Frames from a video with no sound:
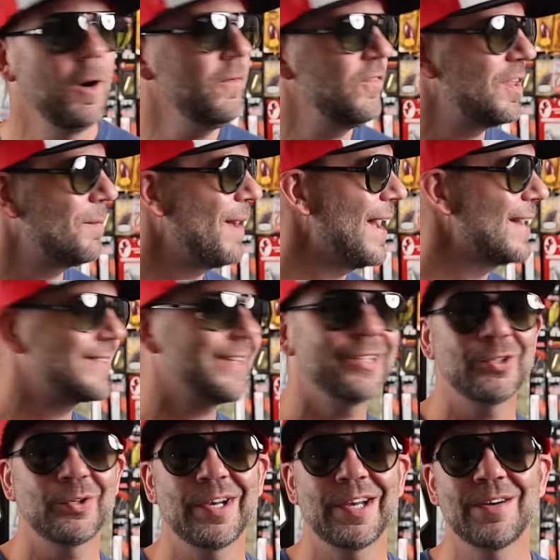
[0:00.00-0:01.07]
Over the past
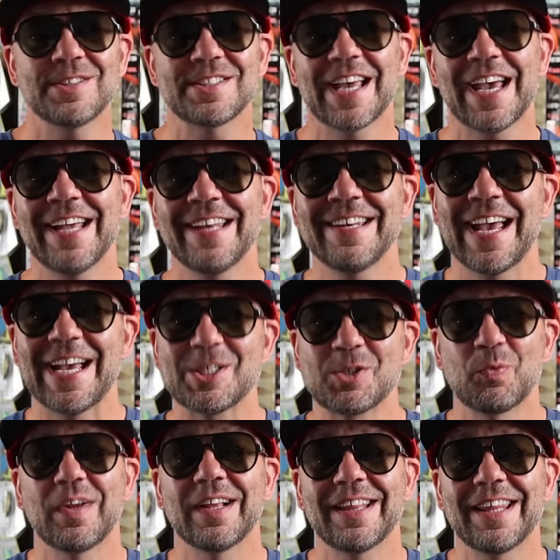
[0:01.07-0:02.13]
100 years, Heddon has
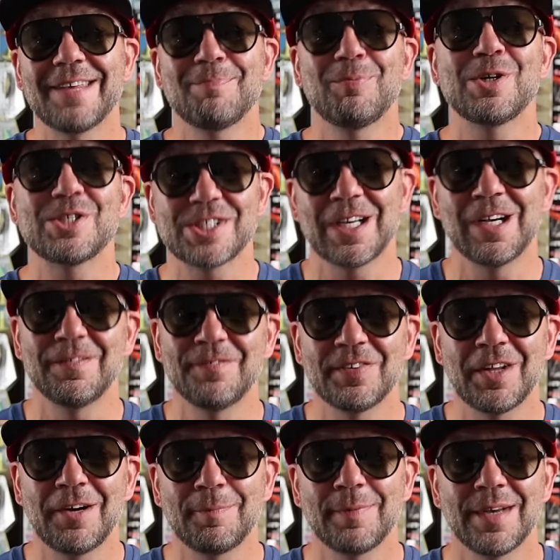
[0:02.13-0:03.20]
really pushed the
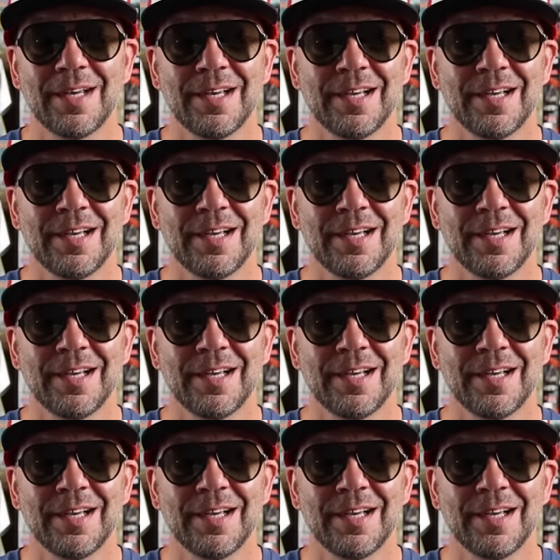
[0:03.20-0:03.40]
envelope